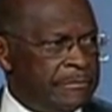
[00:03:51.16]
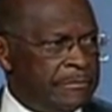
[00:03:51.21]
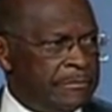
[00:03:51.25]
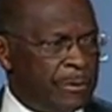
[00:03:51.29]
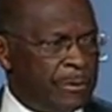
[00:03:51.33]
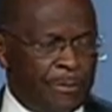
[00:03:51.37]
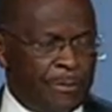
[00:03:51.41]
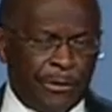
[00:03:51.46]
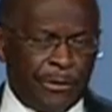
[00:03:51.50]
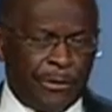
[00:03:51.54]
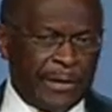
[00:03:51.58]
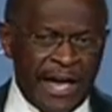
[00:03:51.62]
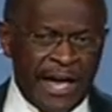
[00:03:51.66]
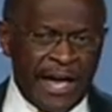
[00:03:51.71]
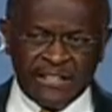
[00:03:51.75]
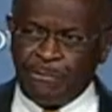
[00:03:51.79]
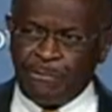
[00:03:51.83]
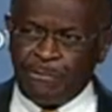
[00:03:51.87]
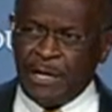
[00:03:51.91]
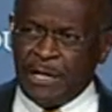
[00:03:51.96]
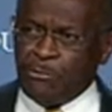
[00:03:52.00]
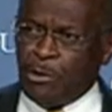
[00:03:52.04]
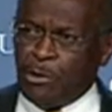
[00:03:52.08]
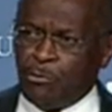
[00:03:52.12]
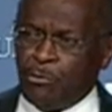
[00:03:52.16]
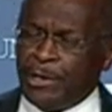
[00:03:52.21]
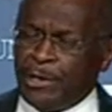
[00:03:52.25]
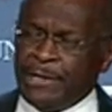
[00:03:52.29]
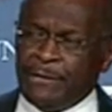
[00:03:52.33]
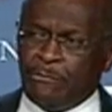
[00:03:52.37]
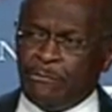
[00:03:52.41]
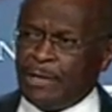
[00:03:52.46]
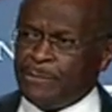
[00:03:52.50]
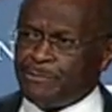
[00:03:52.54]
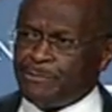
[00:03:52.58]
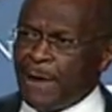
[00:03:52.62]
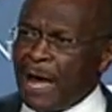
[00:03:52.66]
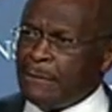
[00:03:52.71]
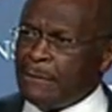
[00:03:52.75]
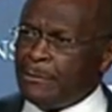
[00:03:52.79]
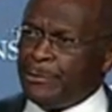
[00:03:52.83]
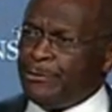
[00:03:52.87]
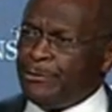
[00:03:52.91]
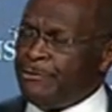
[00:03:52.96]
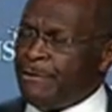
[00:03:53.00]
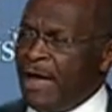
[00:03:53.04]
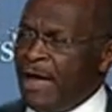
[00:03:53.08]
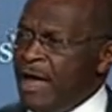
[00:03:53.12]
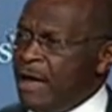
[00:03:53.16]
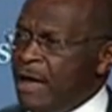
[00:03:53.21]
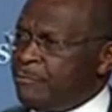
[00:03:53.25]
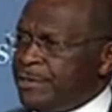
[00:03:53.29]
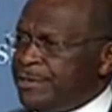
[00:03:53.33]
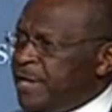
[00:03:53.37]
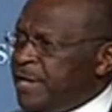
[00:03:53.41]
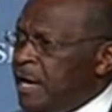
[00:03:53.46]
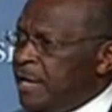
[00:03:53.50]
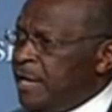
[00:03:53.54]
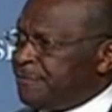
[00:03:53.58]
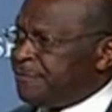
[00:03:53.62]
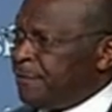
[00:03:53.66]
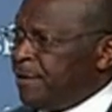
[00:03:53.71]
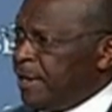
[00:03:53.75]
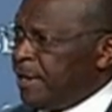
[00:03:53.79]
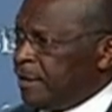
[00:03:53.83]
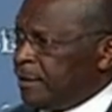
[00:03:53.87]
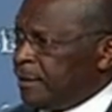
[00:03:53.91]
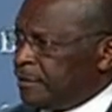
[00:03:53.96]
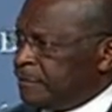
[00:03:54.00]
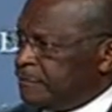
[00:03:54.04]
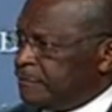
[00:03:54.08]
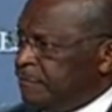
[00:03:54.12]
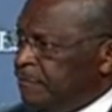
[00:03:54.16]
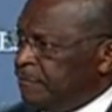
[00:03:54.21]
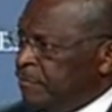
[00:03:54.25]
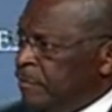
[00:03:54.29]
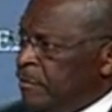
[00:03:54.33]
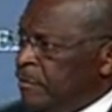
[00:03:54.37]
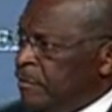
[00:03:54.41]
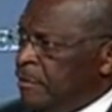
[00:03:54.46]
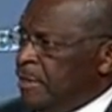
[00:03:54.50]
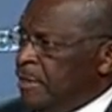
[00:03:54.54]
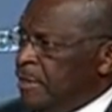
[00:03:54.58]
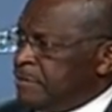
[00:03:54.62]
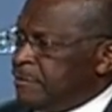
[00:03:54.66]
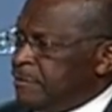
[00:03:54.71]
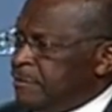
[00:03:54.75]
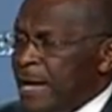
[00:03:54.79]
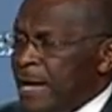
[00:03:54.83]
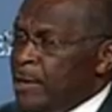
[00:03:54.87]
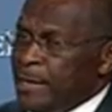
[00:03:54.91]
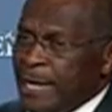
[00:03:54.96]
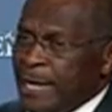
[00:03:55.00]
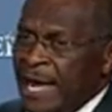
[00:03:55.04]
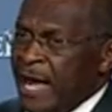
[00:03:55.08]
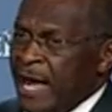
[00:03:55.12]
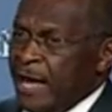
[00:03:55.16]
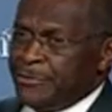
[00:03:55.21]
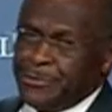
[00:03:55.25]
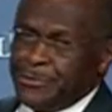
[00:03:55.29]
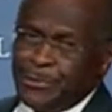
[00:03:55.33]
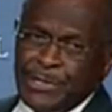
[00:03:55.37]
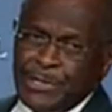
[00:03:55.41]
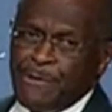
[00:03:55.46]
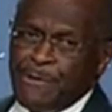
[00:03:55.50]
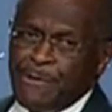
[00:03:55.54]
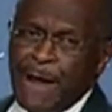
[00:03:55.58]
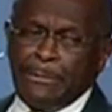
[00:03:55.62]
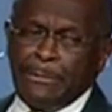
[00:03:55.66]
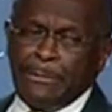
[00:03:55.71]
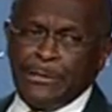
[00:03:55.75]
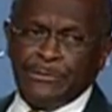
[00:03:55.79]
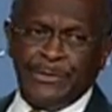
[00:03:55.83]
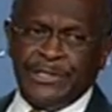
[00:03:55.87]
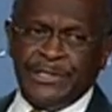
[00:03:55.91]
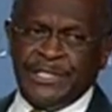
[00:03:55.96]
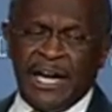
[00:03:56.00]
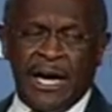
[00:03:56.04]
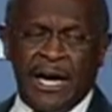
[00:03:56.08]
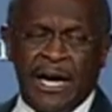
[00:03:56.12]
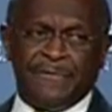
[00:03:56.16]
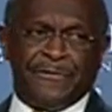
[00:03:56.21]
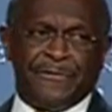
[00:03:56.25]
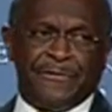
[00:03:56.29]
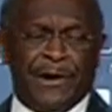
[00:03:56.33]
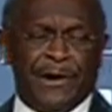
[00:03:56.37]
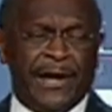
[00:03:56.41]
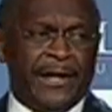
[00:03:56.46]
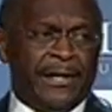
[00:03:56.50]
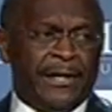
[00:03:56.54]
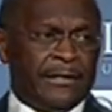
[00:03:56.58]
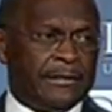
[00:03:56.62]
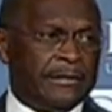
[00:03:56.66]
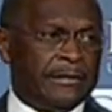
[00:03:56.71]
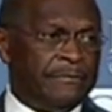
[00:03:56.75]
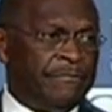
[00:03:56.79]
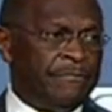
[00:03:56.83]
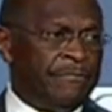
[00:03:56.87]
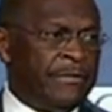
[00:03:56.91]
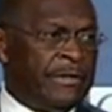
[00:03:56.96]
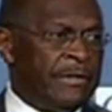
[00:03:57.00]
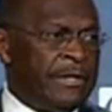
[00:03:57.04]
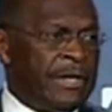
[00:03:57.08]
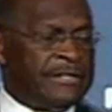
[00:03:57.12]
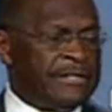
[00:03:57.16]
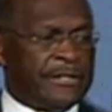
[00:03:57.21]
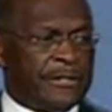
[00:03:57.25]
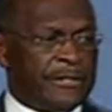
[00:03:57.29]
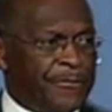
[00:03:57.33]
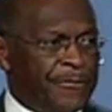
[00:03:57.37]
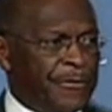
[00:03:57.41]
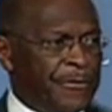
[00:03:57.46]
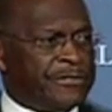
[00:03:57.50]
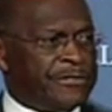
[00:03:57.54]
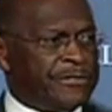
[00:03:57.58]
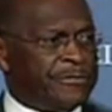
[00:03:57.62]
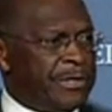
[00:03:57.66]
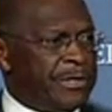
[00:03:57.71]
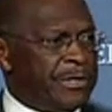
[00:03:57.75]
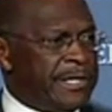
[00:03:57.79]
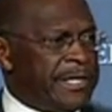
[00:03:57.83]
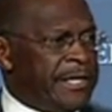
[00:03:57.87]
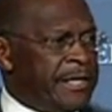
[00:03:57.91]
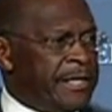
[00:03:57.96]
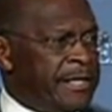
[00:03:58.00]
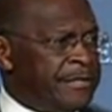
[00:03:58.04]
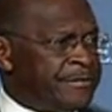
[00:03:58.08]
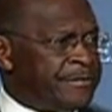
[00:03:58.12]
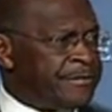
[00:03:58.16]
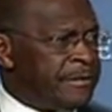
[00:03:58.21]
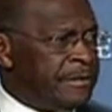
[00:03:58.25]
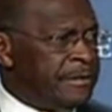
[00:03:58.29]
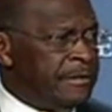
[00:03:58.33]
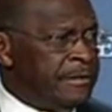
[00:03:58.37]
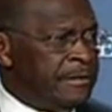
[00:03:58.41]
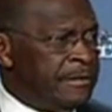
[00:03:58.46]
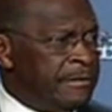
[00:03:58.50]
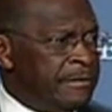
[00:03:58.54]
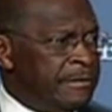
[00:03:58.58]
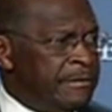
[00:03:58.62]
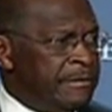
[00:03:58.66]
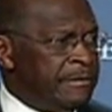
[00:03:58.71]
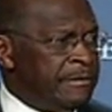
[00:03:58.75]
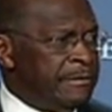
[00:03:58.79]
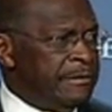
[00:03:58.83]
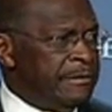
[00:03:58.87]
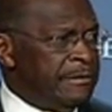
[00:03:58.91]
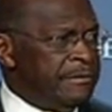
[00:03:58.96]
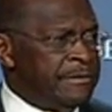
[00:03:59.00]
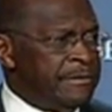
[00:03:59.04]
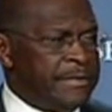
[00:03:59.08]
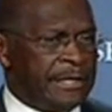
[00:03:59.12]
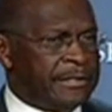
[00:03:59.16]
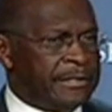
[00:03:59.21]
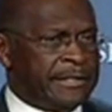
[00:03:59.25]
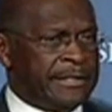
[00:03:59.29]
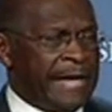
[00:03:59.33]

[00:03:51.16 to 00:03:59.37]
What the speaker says: The reporter asked me, well, what problem do you have with DoddFrank? I said, well, I only have 3 problems with DoddFrank. I said, the first one is the